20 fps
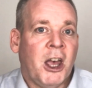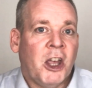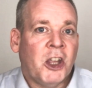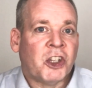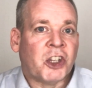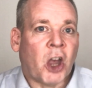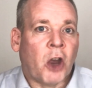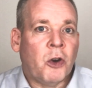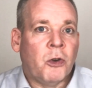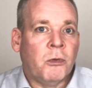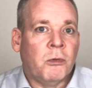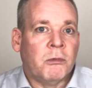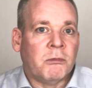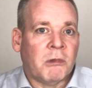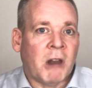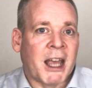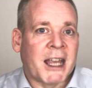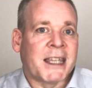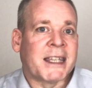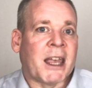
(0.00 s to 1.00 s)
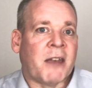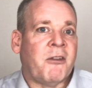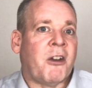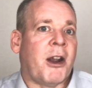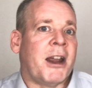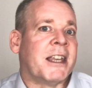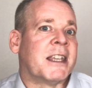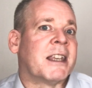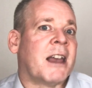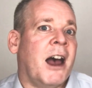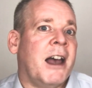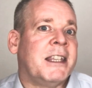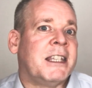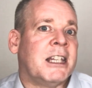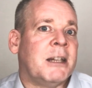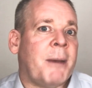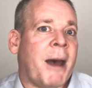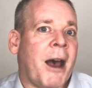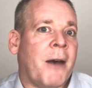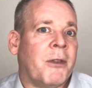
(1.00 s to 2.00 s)
So like I say, very
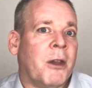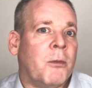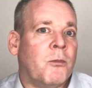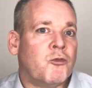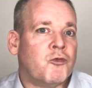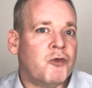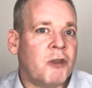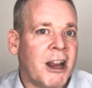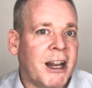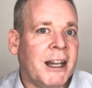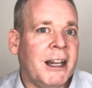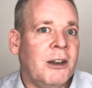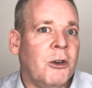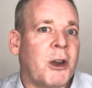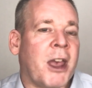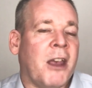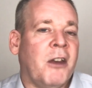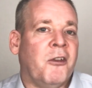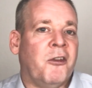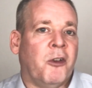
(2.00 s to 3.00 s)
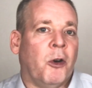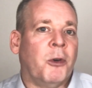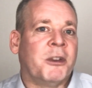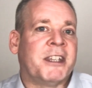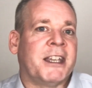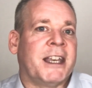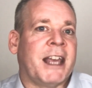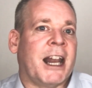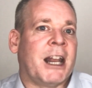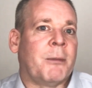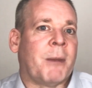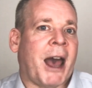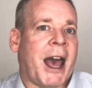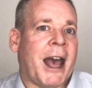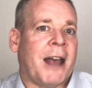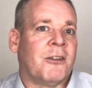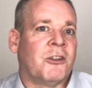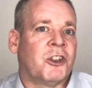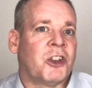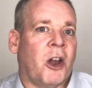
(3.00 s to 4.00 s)
excited about them, really looking forward to getting my
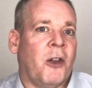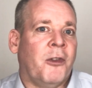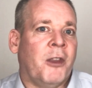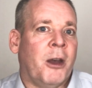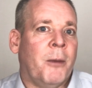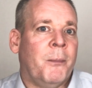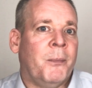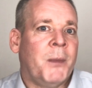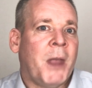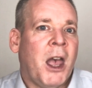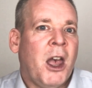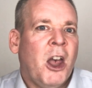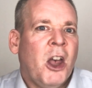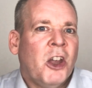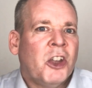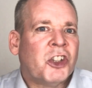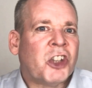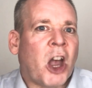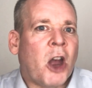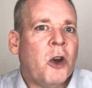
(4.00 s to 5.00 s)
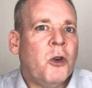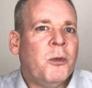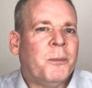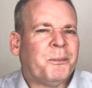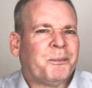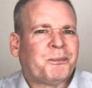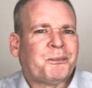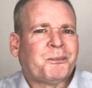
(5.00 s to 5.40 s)
hands on them. So